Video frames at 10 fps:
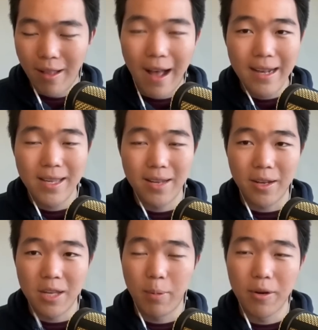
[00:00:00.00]
lies and
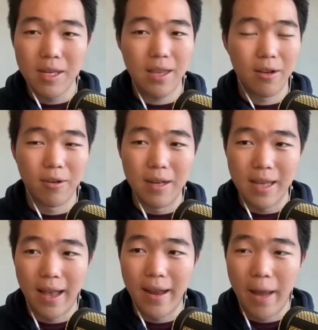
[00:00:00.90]
conspiracy theories, and